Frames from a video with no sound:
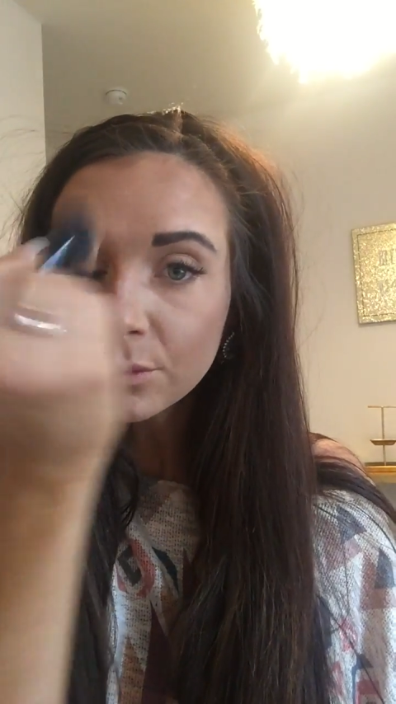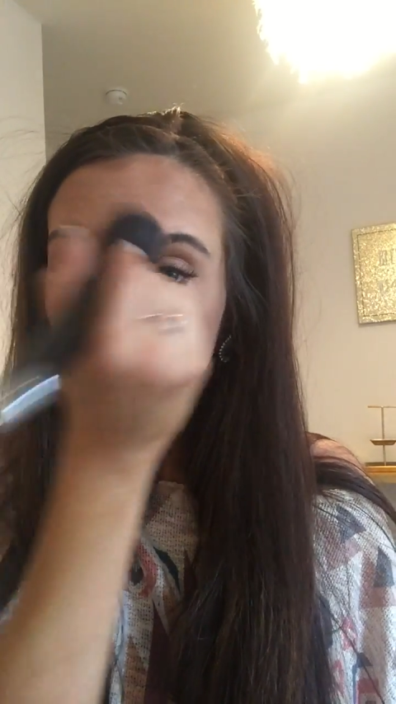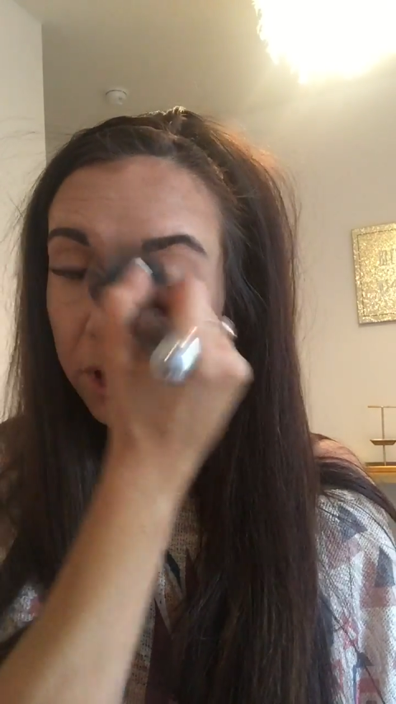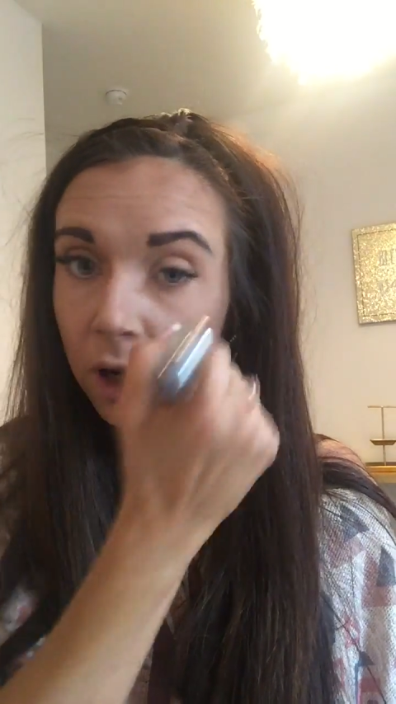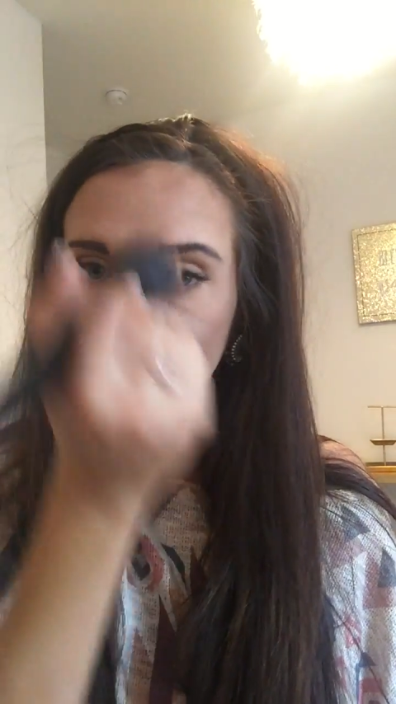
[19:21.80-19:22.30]

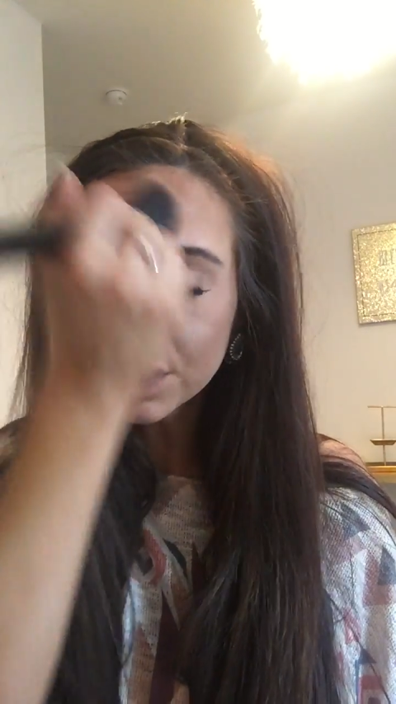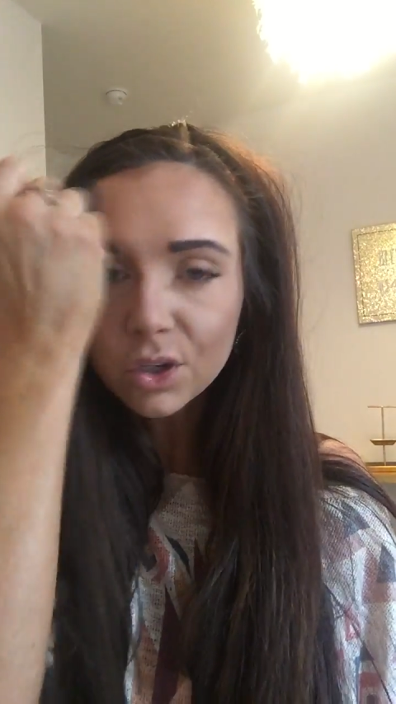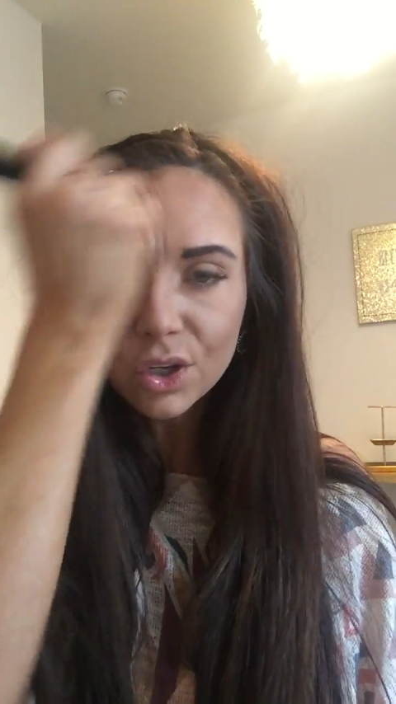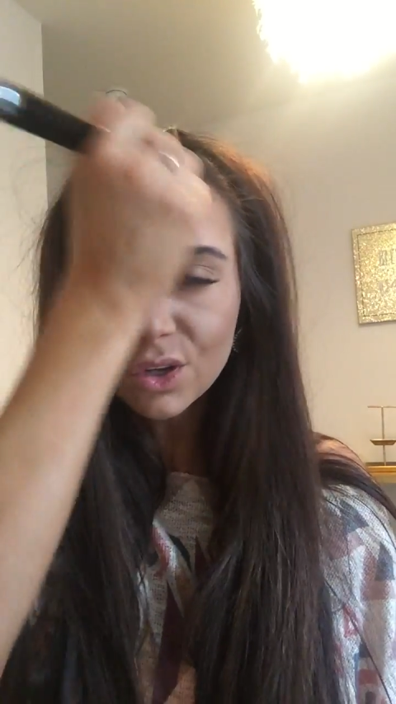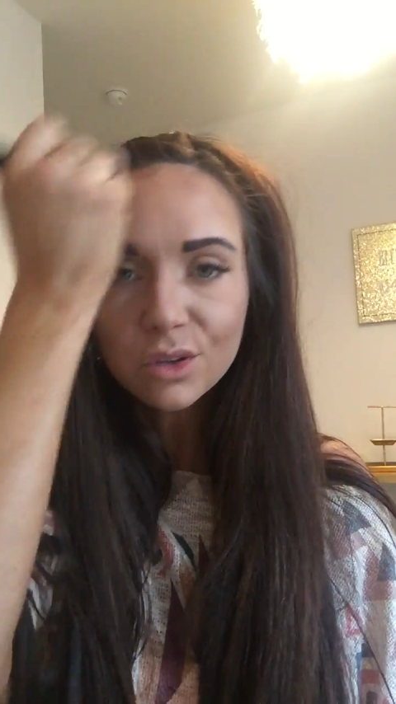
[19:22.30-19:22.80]
You can
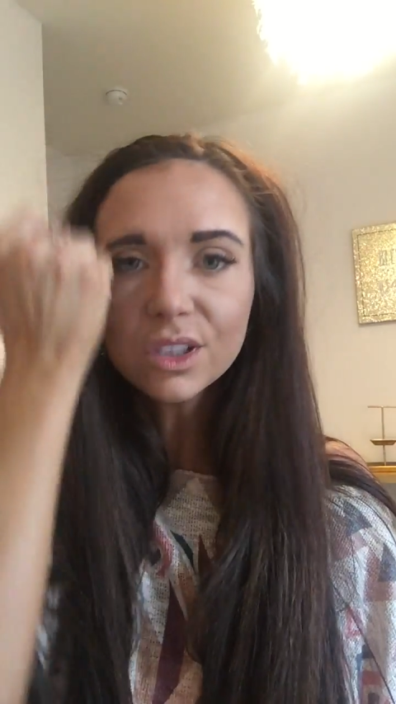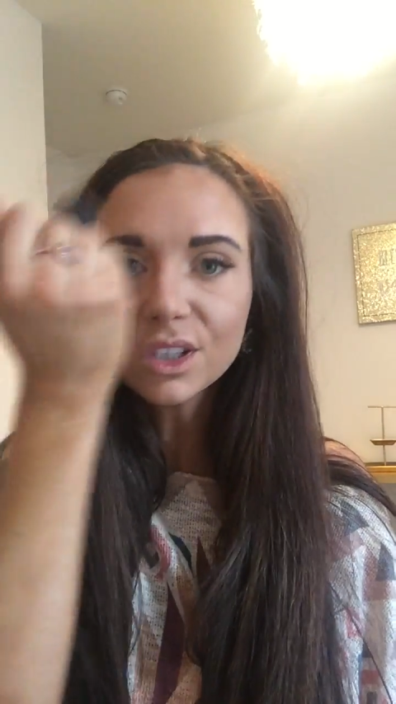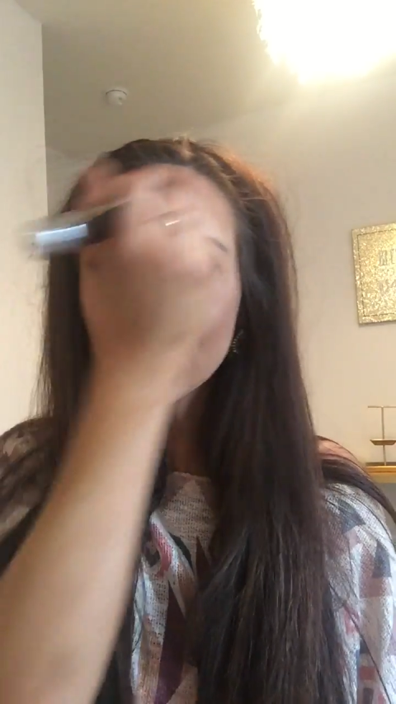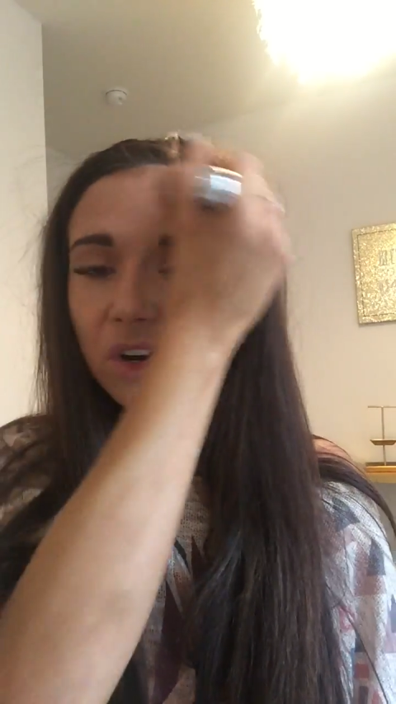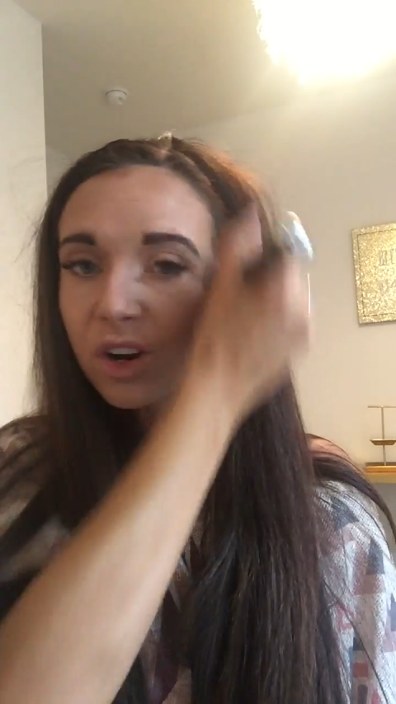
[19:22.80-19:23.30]
also
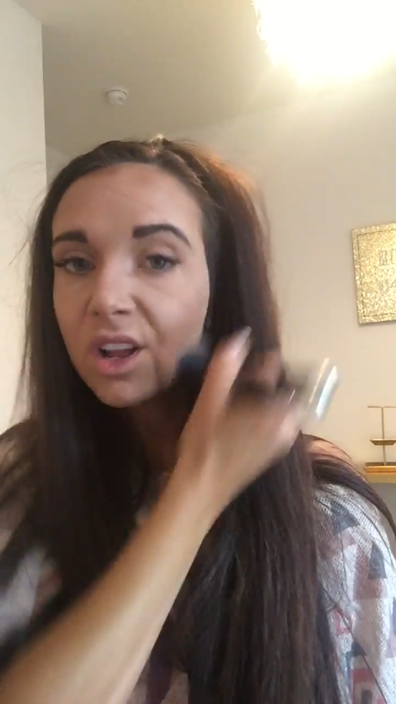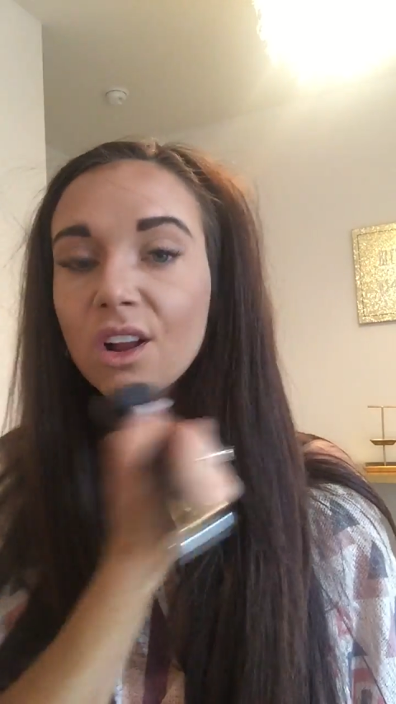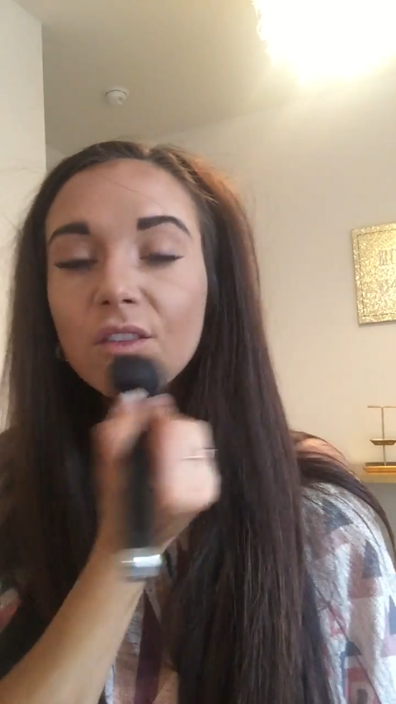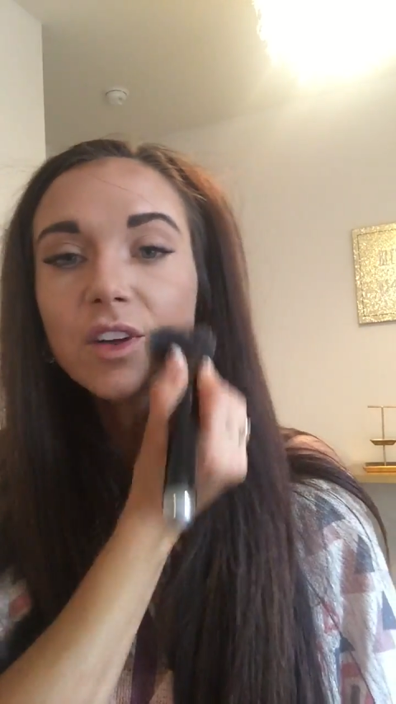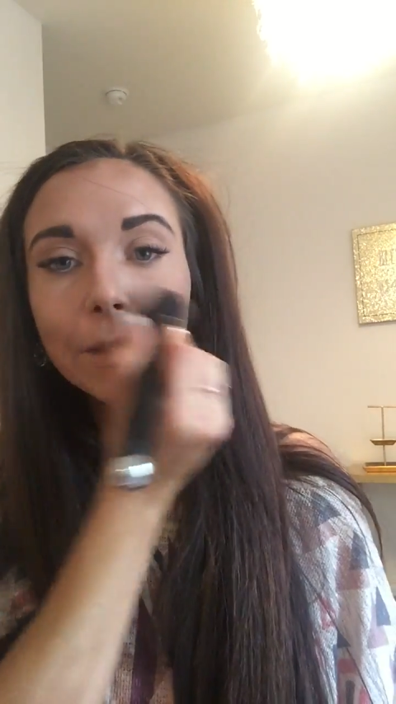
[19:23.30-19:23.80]
use
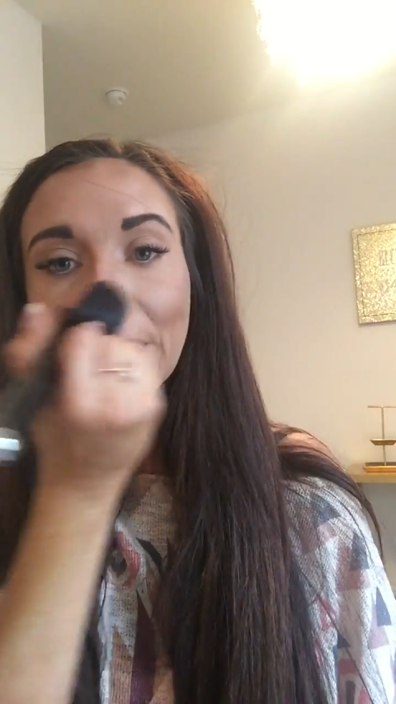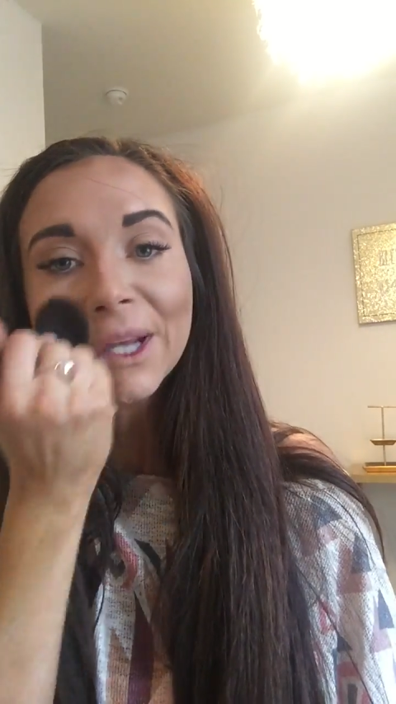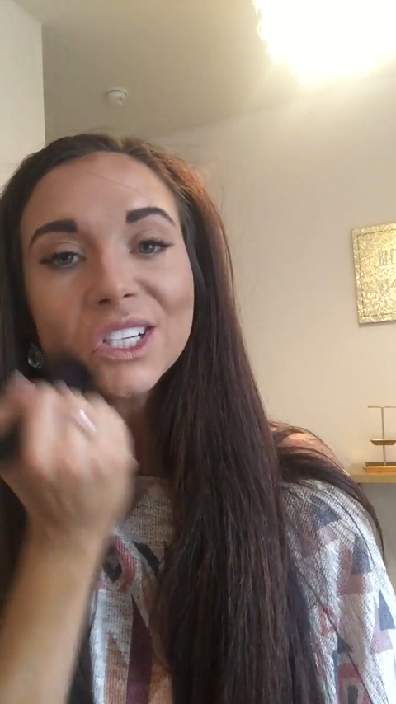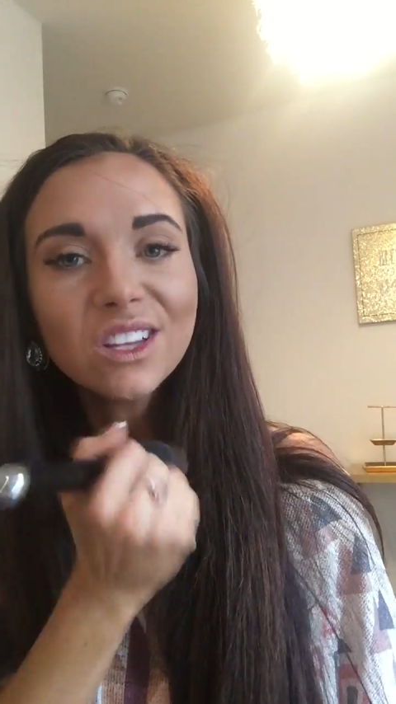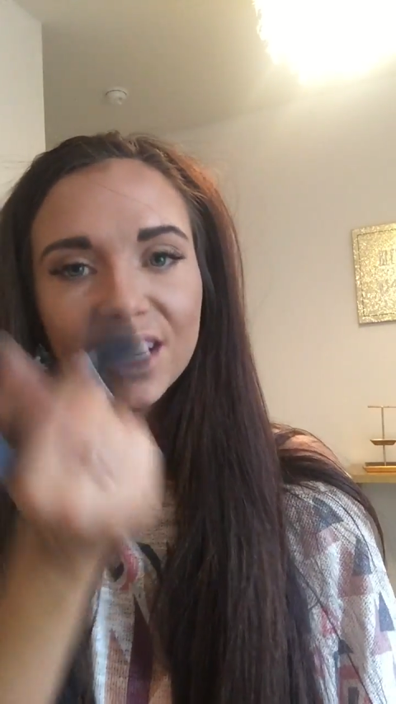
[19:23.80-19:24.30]

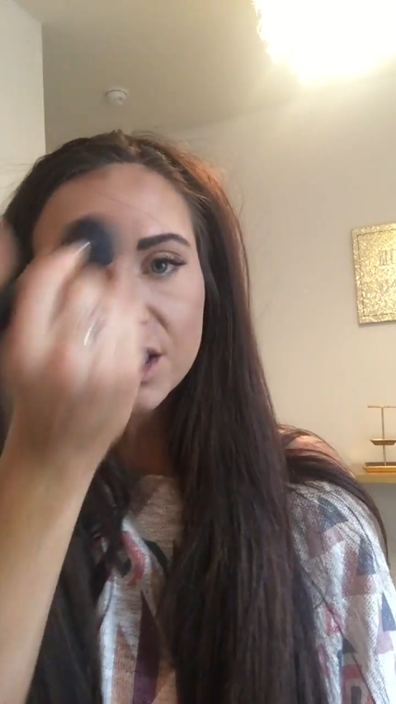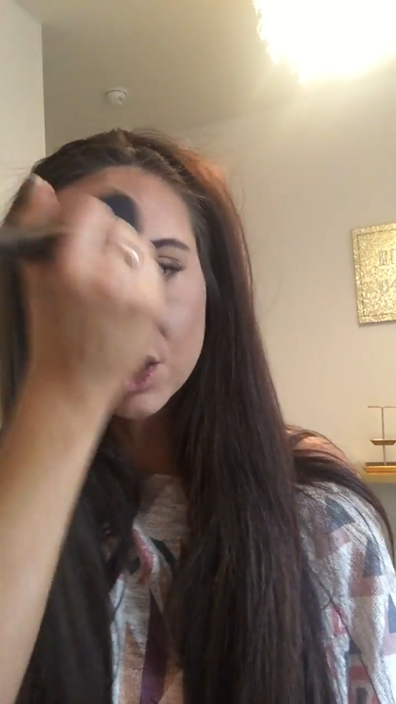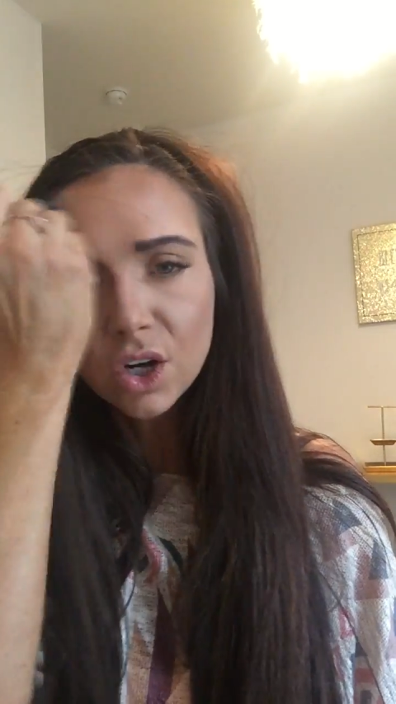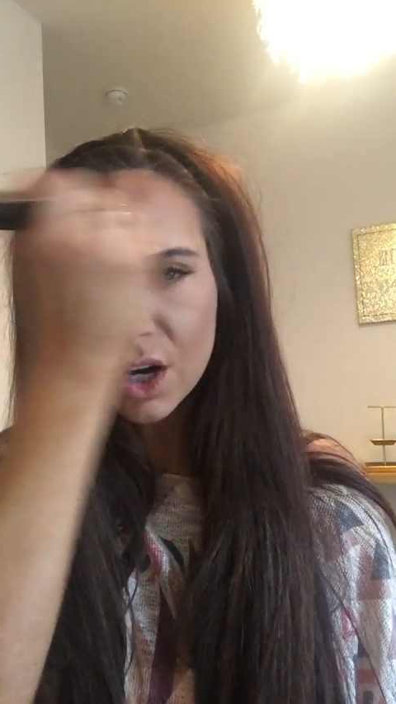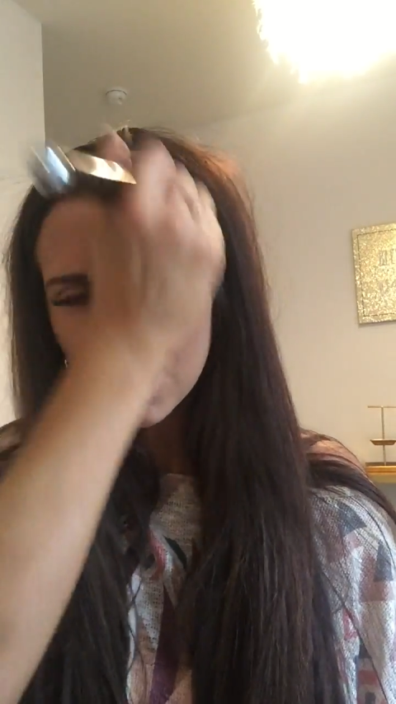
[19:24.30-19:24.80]
foundation that's
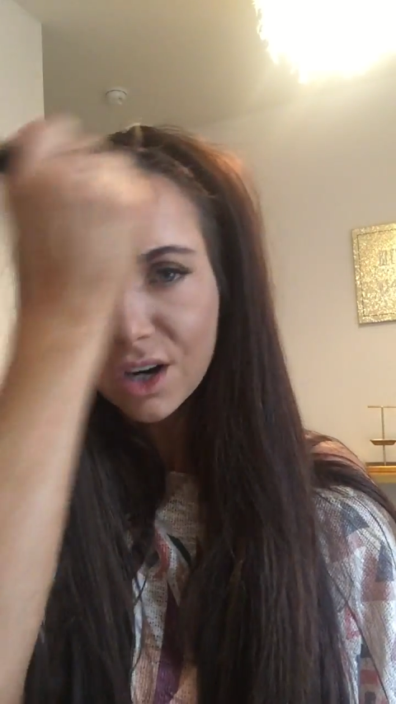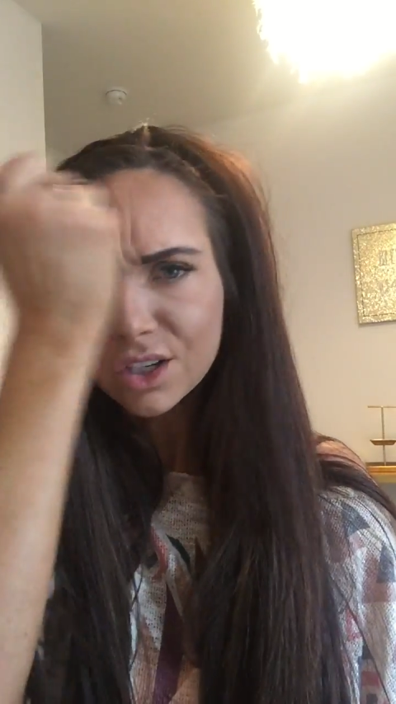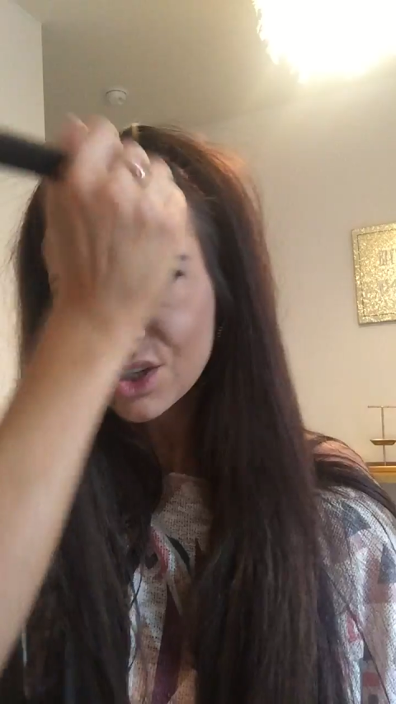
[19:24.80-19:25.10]
darker,